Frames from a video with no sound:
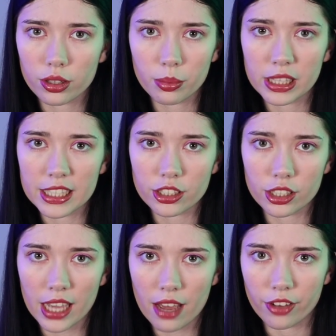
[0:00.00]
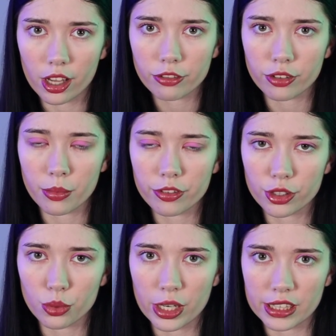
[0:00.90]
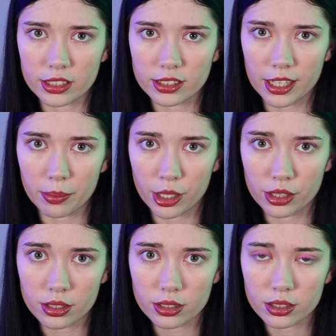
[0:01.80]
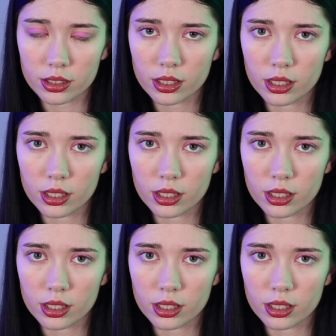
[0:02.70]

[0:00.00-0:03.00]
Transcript: the police could gather from a few witness statements,